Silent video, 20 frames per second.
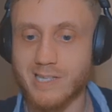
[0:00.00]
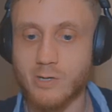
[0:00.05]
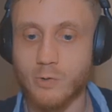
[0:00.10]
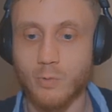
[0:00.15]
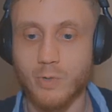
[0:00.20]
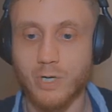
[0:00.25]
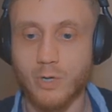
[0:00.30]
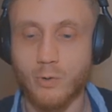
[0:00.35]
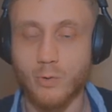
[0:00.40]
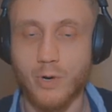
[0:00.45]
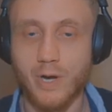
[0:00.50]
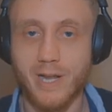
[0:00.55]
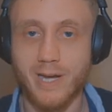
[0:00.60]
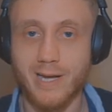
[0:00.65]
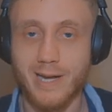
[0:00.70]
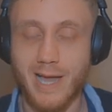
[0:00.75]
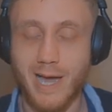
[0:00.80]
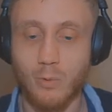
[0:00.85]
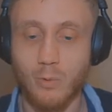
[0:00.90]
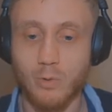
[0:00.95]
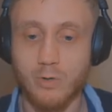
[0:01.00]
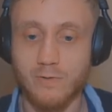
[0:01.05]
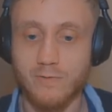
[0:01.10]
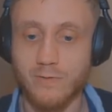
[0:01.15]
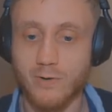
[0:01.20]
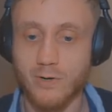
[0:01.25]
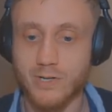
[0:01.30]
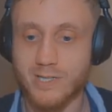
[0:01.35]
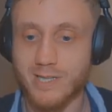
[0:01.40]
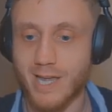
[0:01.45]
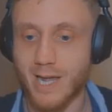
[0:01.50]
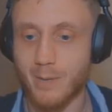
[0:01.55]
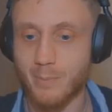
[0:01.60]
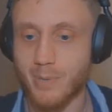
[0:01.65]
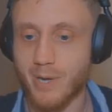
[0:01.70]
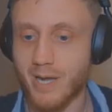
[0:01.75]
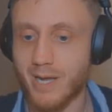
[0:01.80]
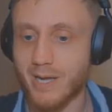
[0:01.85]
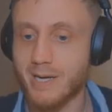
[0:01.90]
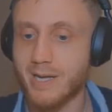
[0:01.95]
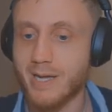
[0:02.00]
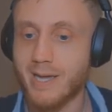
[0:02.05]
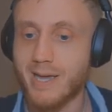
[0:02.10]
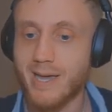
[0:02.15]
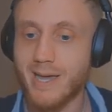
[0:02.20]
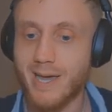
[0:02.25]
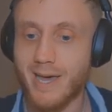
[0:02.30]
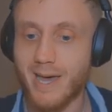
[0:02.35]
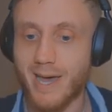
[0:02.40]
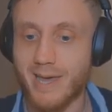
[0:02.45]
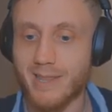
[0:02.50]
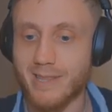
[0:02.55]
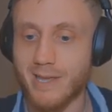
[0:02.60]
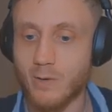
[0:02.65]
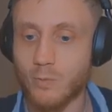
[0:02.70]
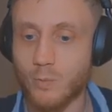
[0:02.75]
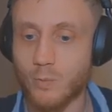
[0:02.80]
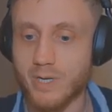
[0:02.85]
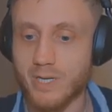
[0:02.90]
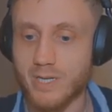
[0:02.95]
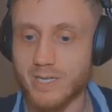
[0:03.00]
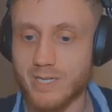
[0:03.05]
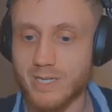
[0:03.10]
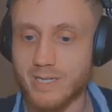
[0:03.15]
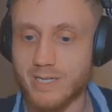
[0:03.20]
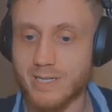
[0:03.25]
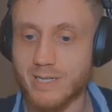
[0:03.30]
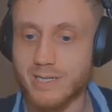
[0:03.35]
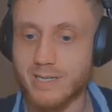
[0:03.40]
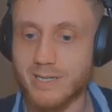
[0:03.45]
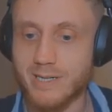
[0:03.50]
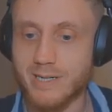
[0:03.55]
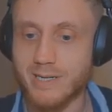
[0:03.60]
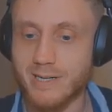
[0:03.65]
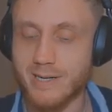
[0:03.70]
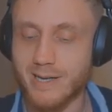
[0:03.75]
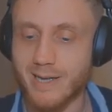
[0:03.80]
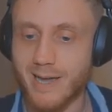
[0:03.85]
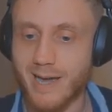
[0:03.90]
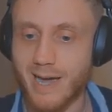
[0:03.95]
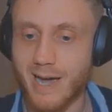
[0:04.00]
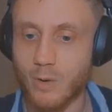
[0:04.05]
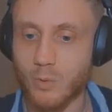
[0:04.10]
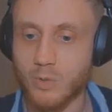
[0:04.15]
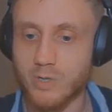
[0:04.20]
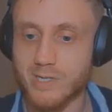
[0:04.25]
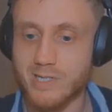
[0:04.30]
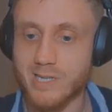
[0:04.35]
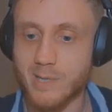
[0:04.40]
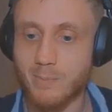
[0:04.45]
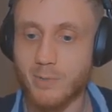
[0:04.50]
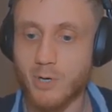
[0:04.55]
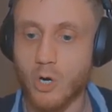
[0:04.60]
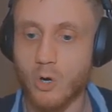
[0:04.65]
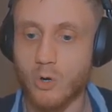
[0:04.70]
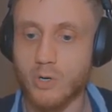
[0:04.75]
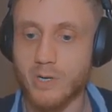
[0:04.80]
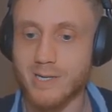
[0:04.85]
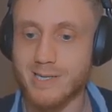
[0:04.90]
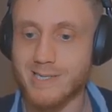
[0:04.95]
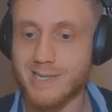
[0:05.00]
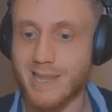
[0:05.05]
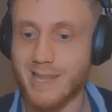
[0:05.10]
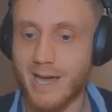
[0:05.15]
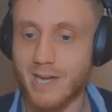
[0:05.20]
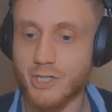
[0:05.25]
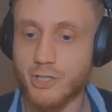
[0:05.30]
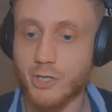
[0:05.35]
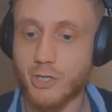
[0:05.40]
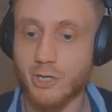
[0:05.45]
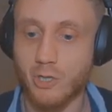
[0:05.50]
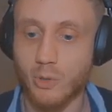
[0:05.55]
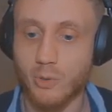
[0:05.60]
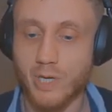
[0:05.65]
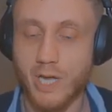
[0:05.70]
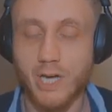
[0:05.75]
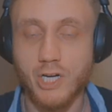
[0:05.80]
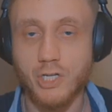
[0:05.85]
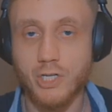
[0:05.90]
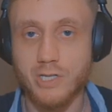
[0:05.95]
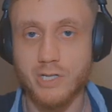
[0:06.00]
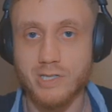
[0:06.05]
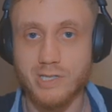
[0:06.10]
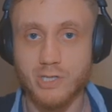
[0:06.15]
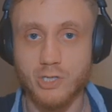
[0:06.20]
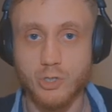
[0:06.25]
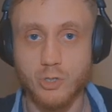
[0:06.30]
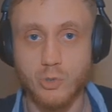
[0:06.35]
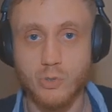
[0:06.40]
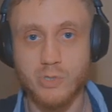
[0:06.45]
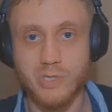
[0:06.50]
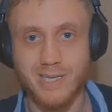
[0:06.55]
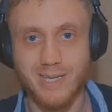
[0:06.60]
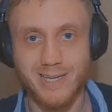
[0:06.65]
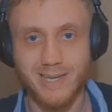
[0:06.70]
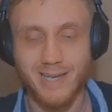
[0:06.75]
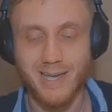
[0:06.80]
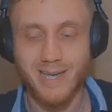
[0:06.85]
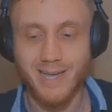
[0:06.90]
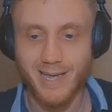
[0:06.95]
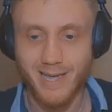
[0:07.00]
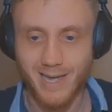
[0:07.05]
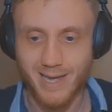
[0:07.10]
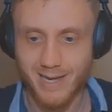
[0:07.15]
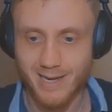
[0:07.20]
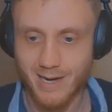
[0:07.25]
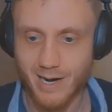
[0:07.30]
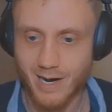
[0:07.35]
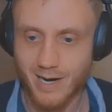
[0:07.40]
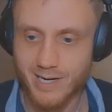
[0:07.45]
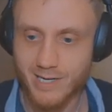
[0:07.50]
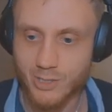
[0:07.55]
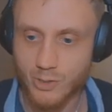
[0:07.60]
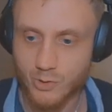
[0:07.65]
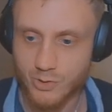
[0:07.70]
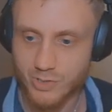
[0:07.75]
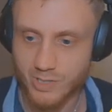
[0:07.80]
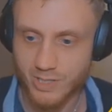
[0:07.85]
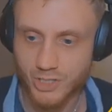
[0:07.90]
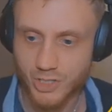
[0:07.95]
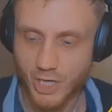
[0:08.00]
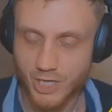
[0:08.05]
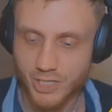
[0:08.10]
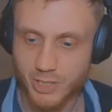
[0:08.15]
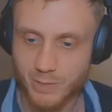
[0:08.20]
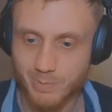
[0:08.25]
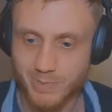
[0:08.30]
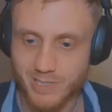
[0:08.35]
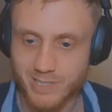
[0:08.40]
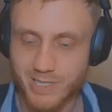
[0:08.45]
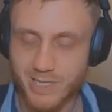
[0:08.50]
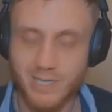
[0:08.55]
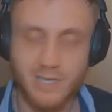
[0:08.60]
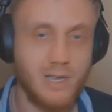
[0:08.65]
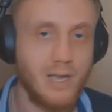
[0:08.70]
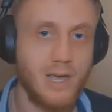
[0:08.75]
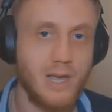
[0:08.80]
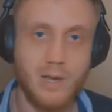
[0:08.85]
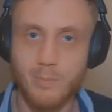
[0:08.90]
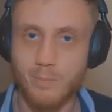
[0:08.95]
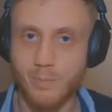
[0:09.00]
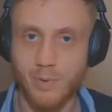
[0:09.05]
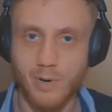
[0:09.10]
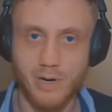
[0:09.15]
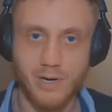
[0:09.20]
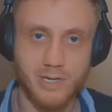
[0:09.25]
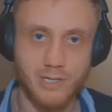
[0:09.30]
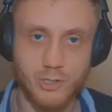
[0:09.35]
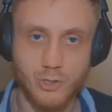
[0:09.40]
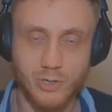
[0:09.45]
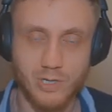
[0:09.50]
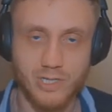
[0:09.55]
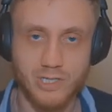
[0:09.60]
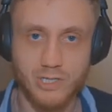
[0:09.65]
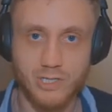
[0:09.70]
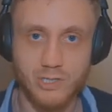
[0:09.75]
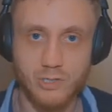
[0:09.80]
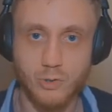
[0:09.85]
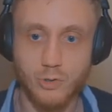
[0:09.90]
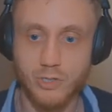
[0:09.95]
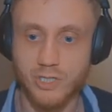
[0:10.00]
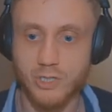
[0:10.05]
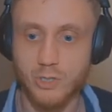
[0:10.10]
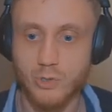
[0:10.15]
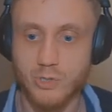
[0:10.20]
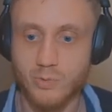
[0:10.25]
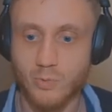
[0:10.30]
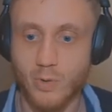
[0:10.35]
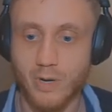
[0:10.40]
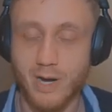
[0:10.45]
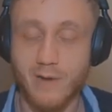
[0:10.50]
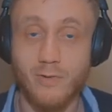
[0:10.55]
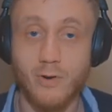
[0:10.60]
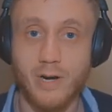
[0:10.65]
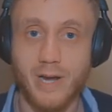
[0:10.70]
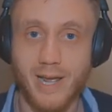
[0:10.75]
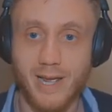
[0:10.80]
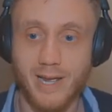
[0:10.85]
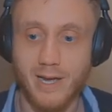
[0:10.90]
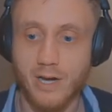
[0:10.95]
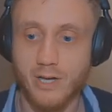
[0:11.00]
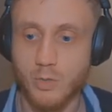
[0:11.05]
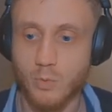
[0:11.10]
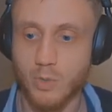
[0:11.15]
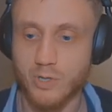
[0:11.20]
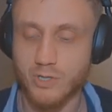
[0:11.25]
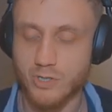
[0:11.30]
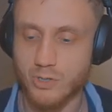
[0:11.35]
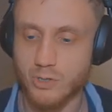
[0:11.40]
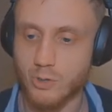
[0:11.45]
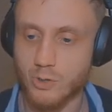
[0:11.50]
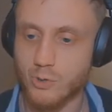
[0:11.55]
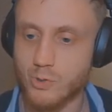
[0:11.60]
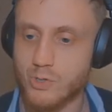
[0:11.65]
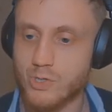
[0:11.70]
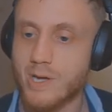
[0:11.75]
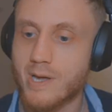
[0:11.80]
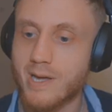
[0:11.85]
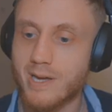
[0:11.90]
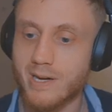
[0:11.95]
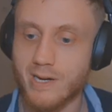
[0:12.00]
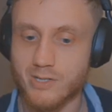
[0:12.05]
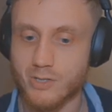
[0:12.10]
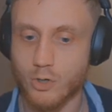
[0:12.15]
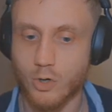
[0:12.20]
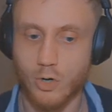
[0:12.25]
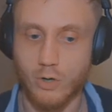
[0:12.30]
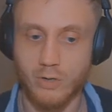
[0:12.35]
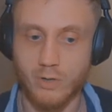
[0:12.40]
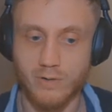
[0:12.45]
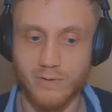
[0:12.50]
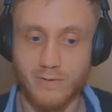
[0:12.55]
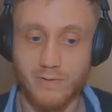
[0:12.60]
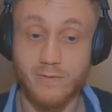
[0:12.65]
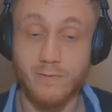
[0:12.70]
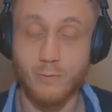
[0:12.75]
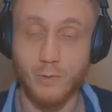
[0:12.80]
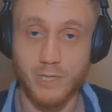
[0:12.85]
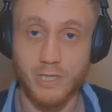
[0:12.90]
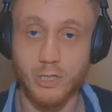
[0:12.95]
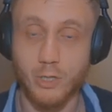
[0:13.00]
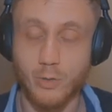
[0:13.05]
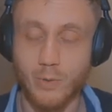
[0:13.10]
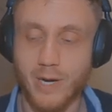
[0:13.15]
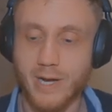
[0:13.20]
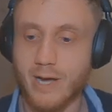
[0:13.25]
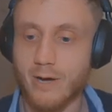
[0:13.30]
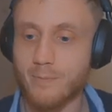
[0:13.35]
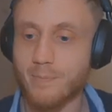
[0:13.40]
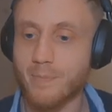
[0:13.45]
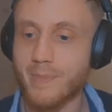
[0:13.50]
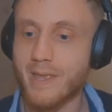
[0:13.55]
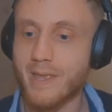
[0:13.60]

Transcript: We created our first campaign, and then we did our zip code / locations using AI, using ChatGPT, but you can usually use whatever AI you want to use because they're all really good right now.